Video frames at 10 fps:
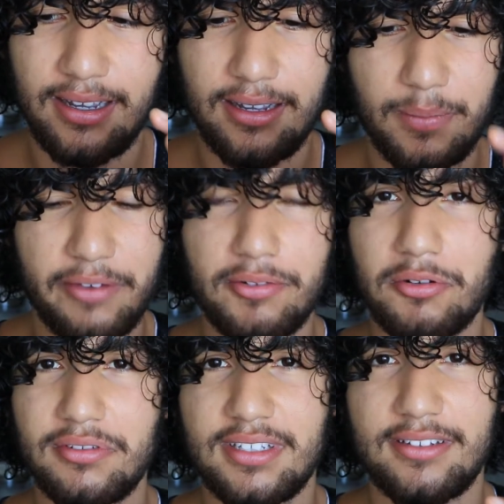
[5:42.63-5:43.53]

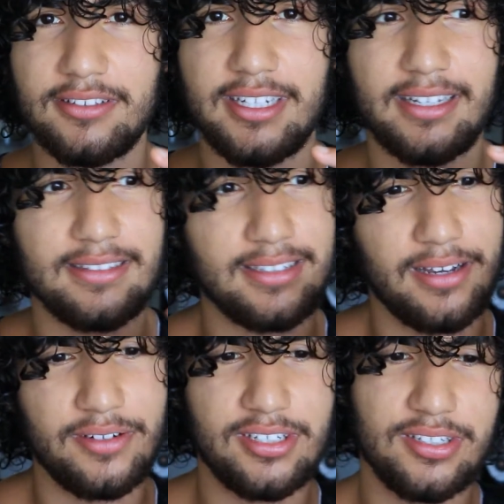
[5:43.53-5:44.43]
everyone was in their tents, and
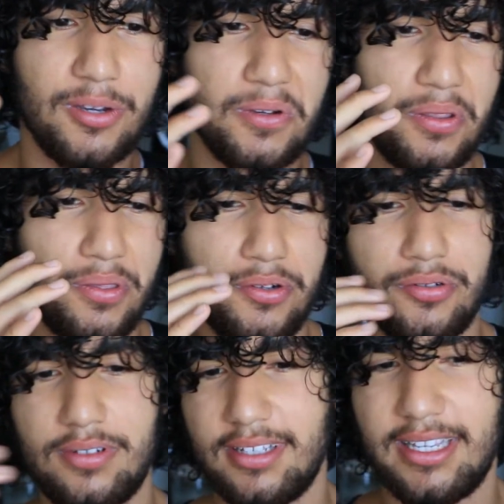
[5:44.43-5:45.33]
I was just going
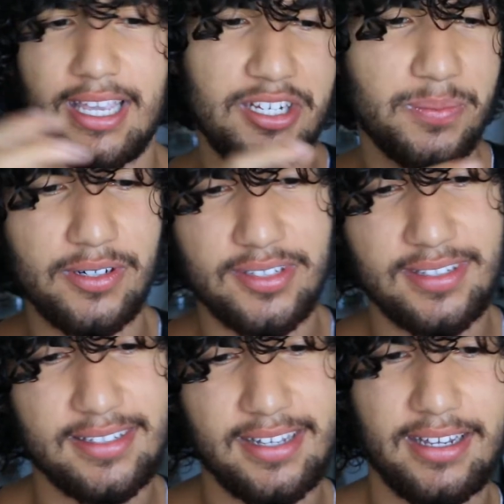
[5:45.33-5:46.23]
through to like each
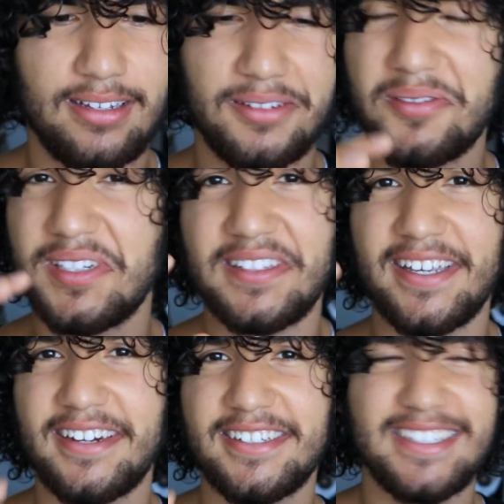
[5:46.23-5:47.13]
person's tent, like reading the
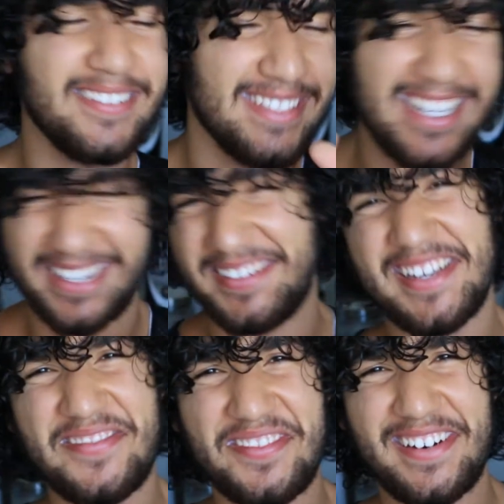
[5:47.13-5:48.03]
energy. I was
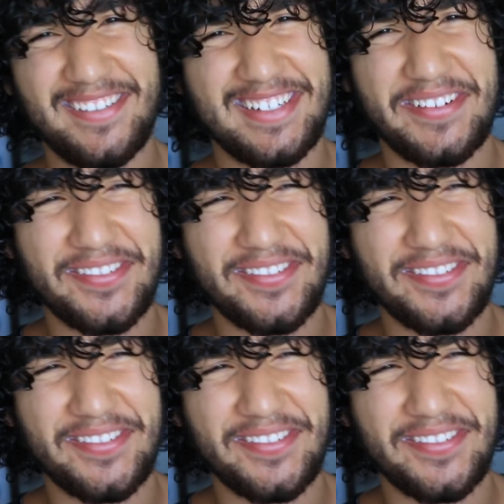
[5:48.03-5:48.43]
having fun. What